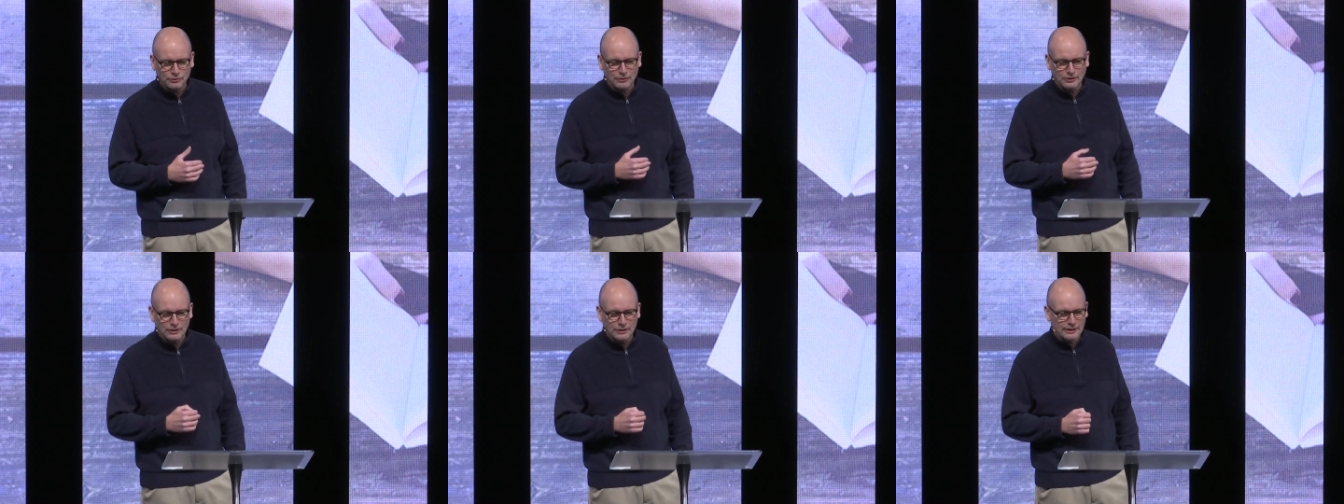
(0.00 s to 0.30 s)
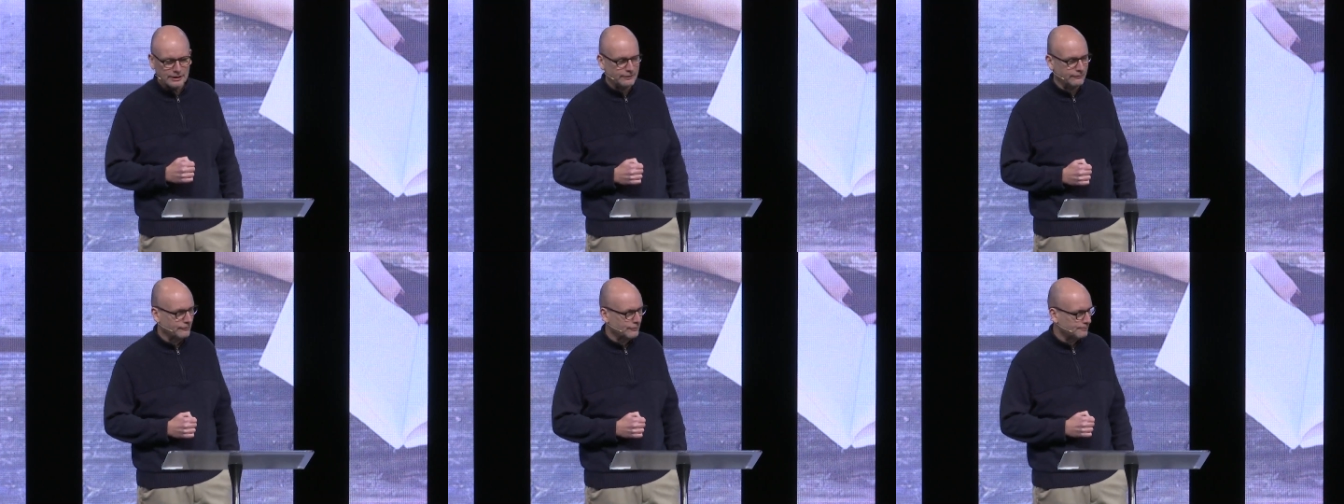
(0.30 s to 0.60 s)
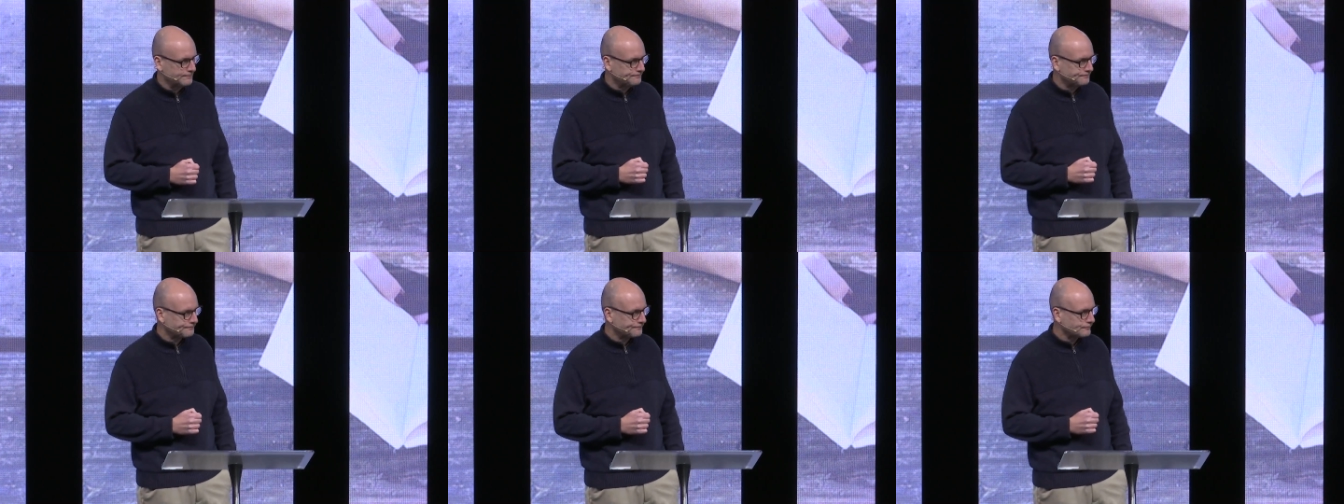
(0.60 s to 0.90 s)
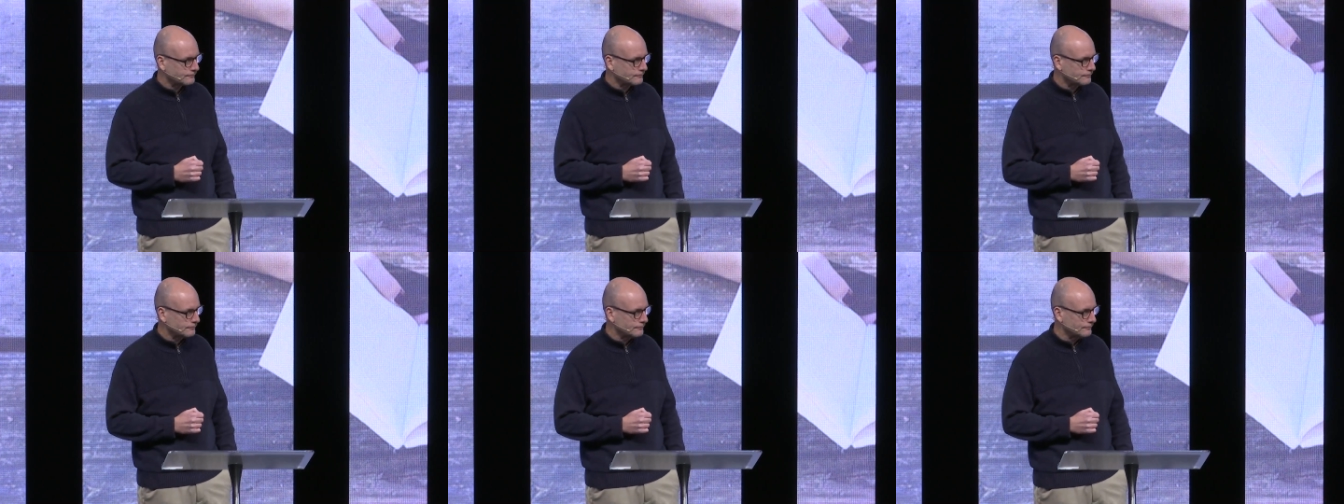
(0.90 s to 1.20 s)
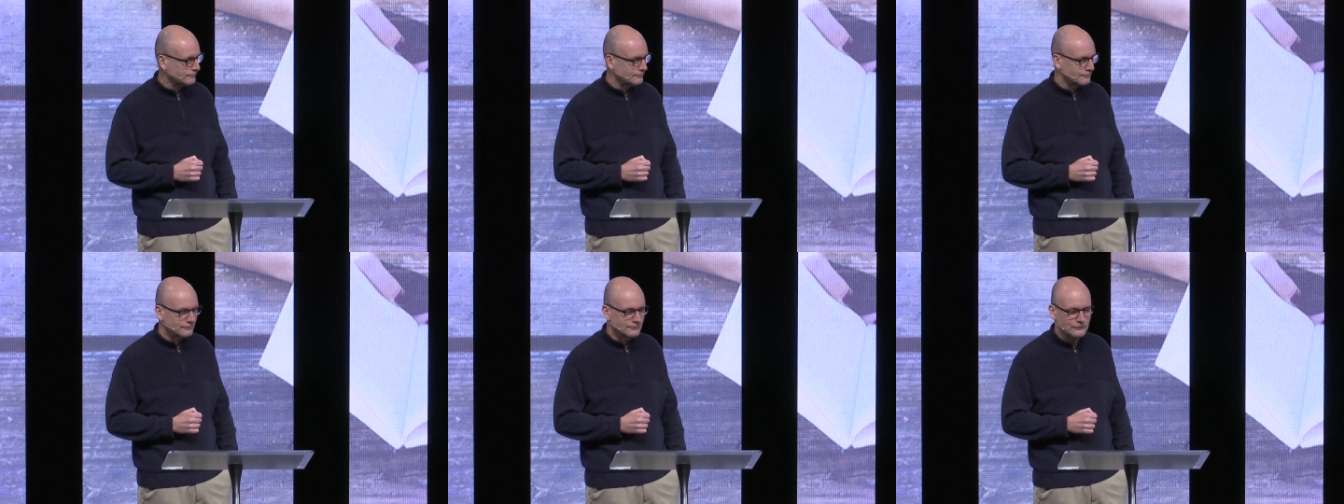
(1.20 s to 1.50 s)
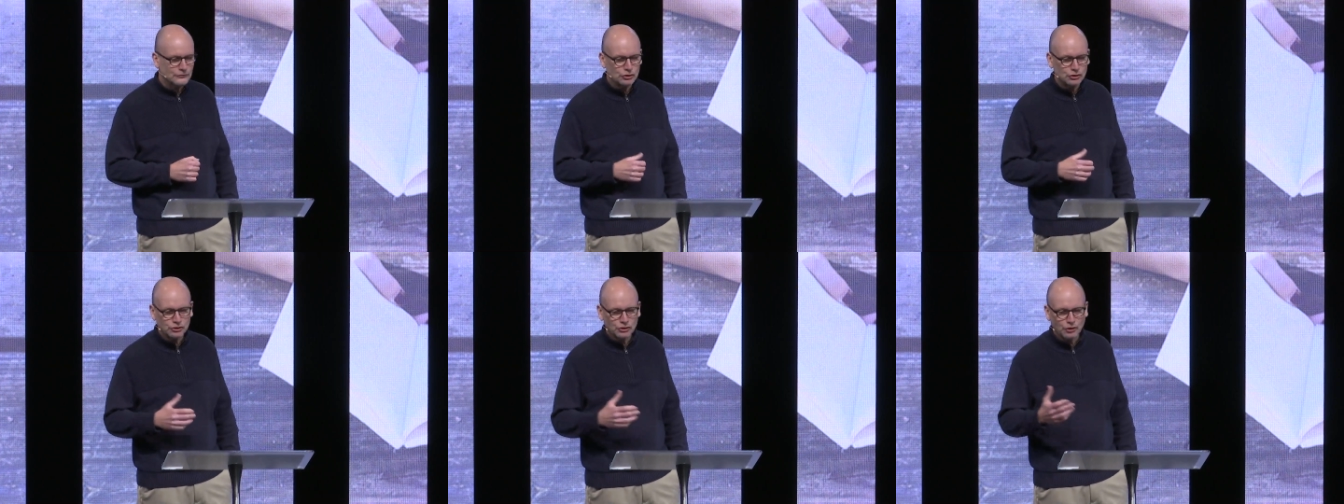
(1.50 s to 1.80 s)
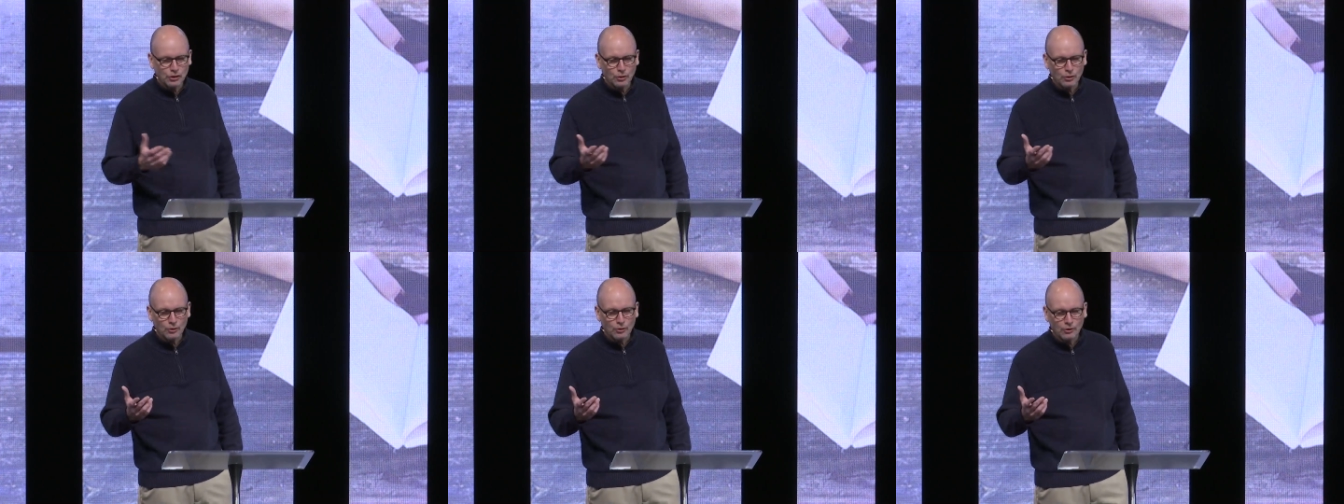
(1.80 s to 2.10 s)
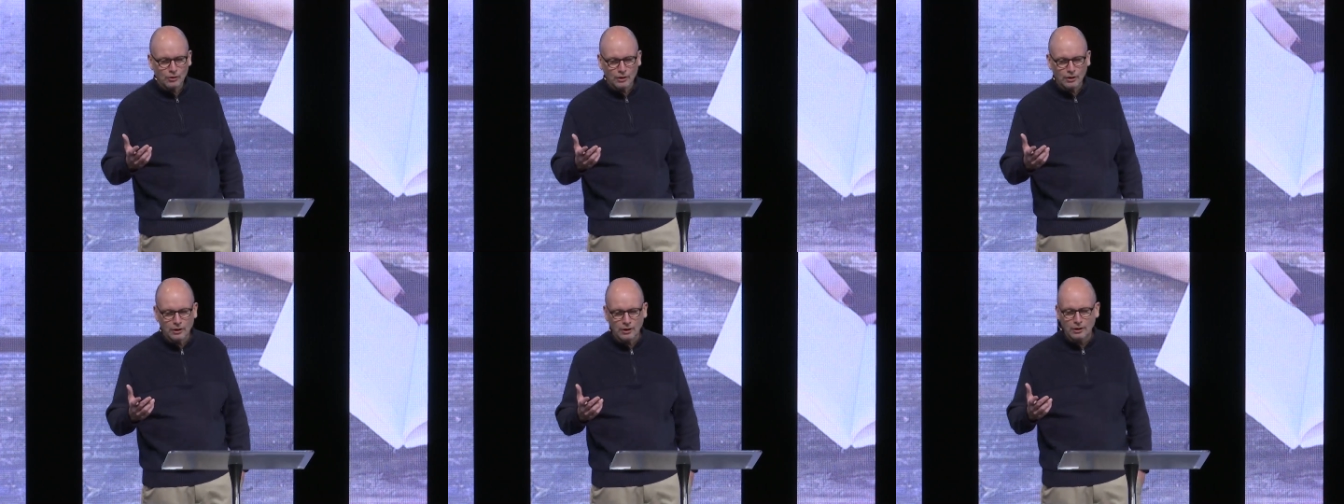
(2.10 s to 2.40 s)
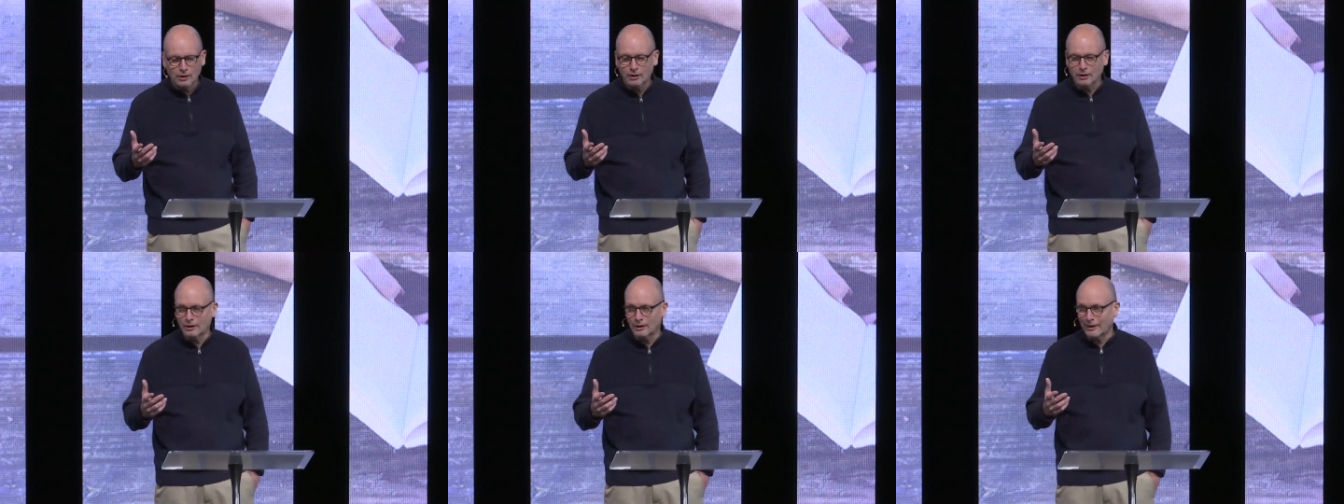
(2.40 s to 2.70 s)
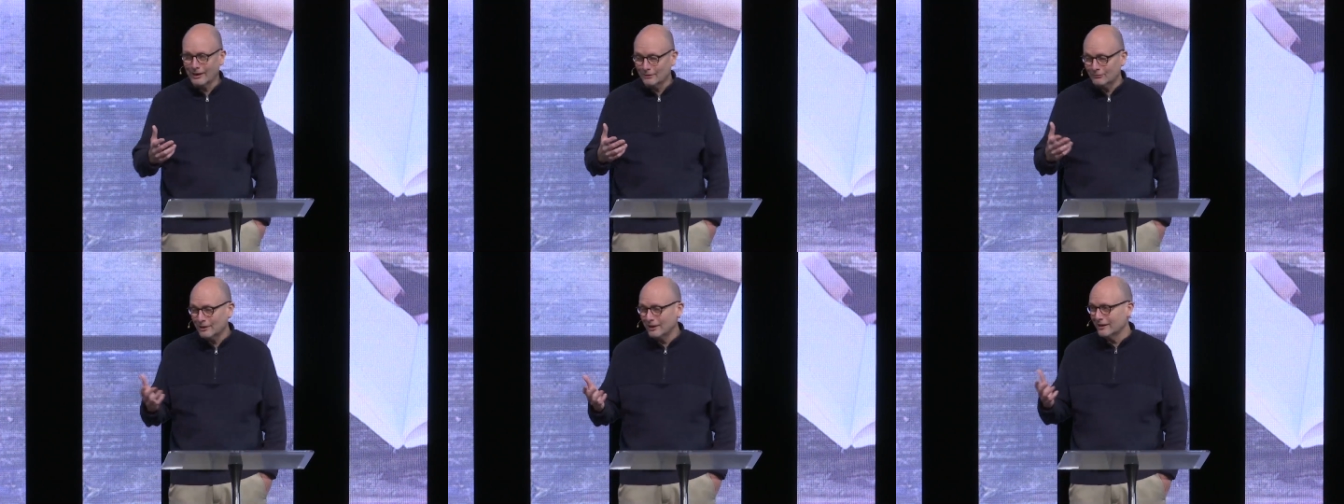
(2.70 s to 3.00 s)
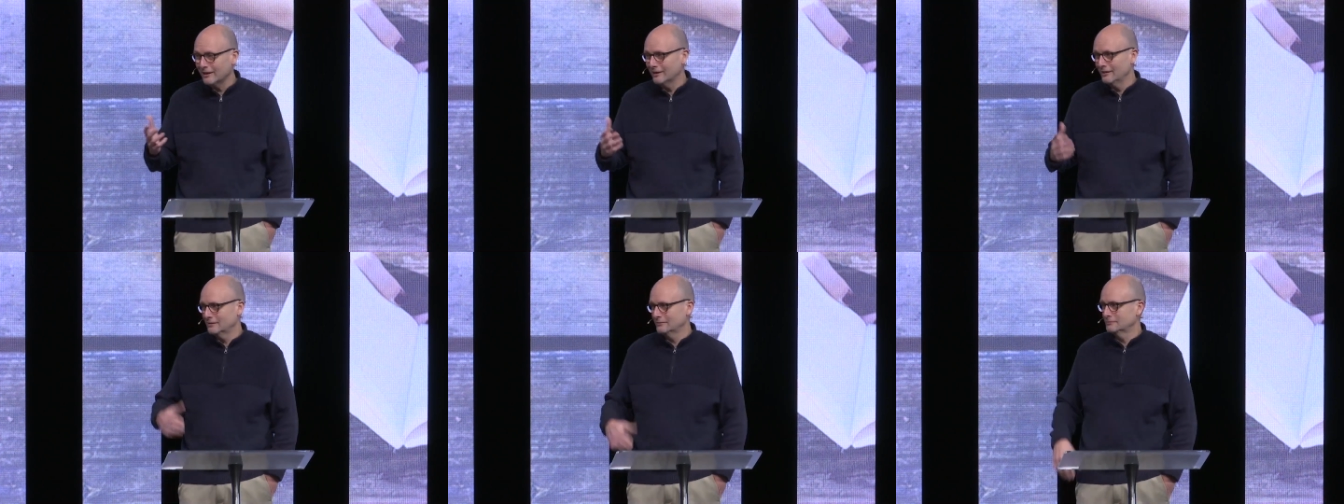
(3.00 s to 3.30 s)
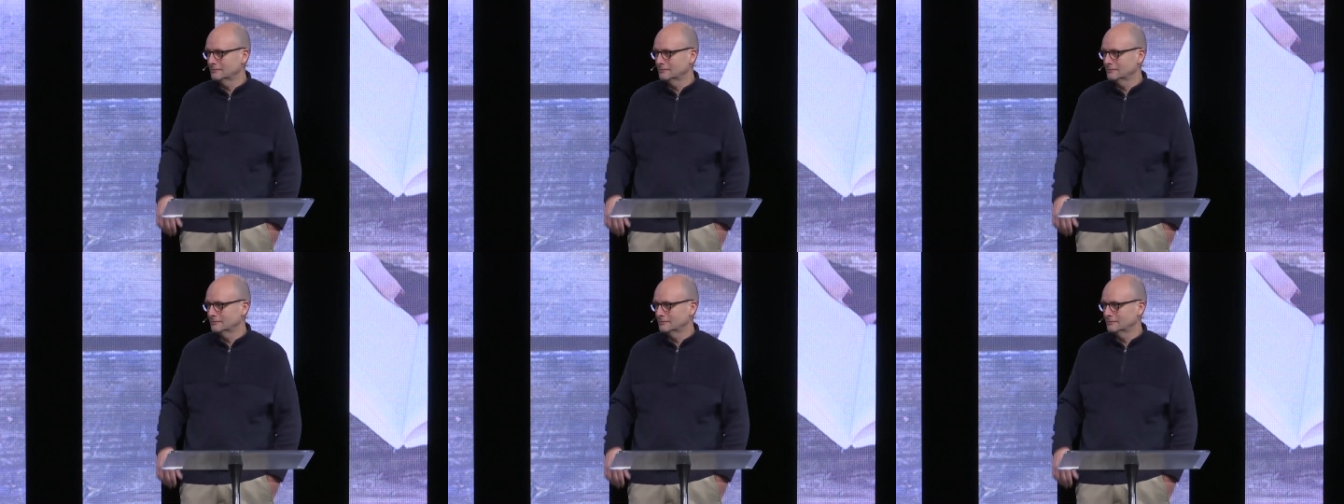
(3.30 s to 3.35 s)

to leave. So I read it.